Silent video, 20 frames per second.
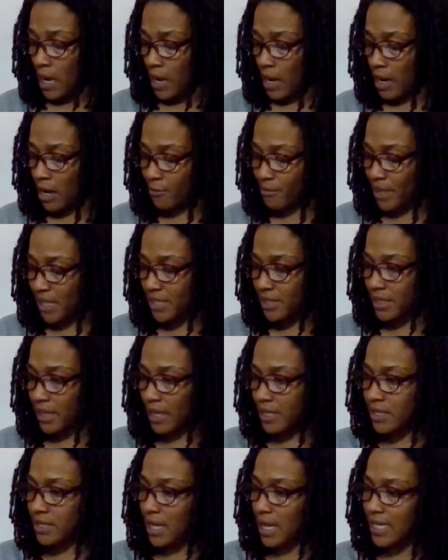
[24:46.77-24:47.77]
Um, it
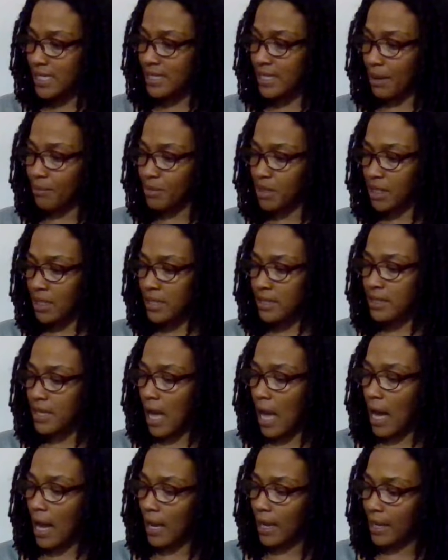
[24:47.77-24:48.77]
says, acceptance.
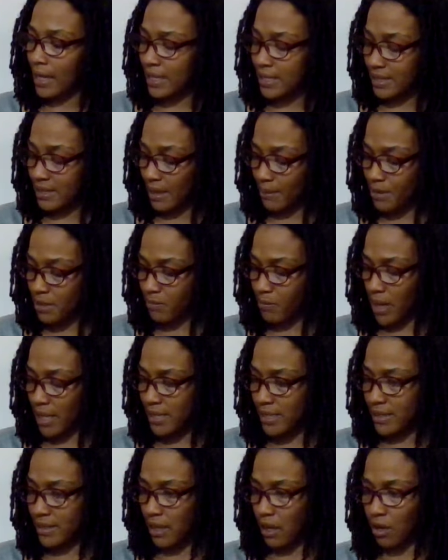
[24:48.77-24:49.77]
I accept
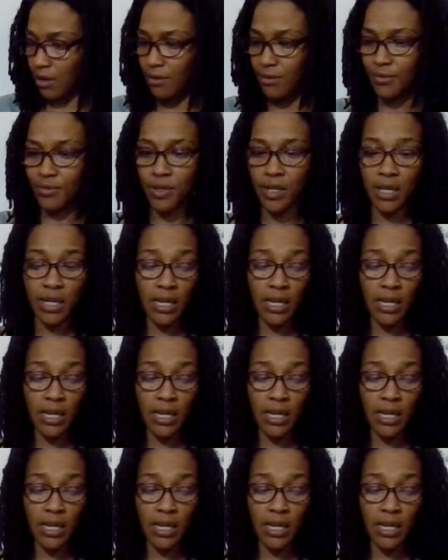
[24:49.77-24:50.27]
myself.